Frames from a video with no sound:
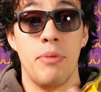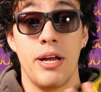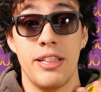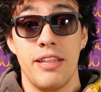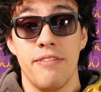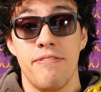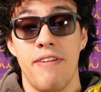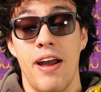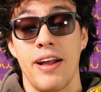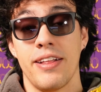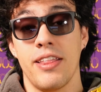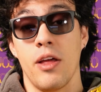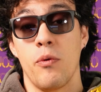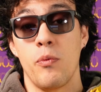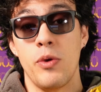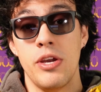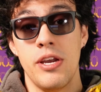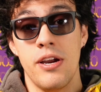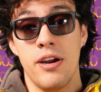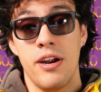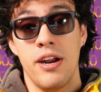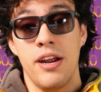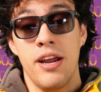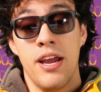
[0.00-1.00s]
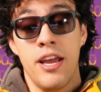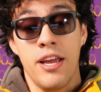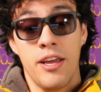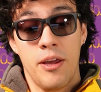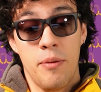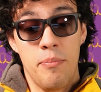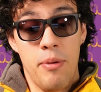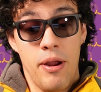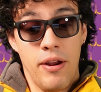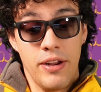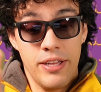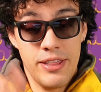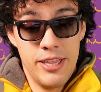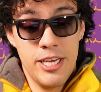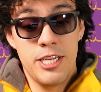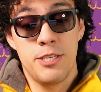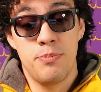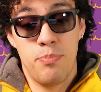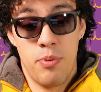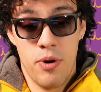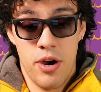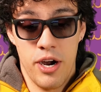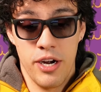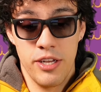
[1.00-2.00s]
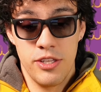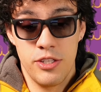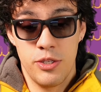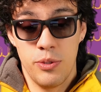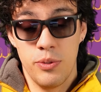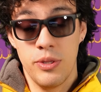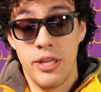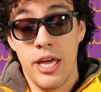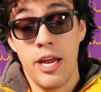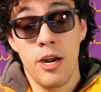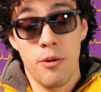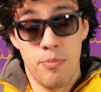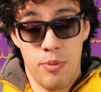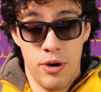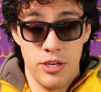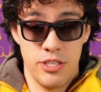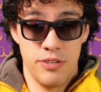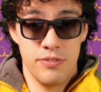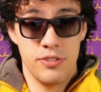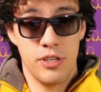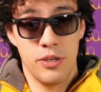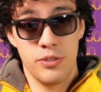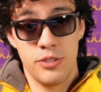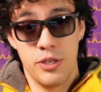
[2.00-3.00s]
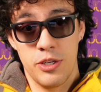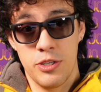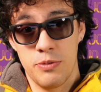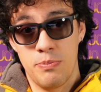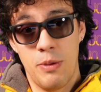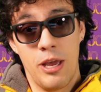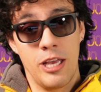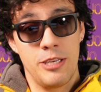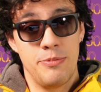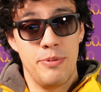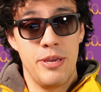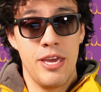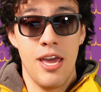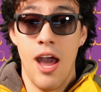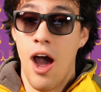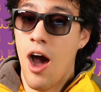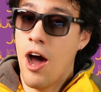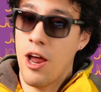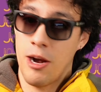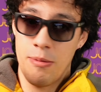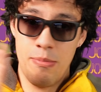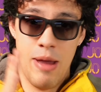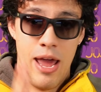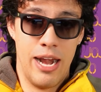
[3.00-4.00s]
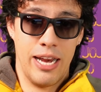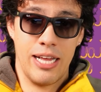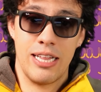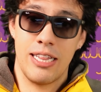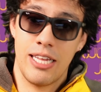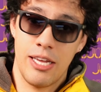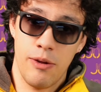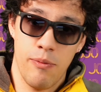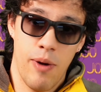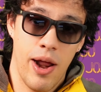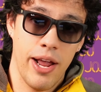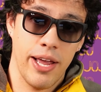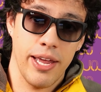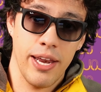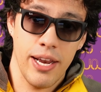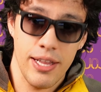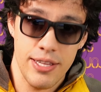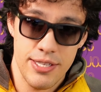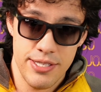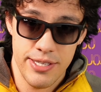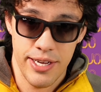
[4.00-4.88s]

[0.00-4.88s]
but the fact that we are comparing this part to later parts of JoJo's makes me automatically rank it at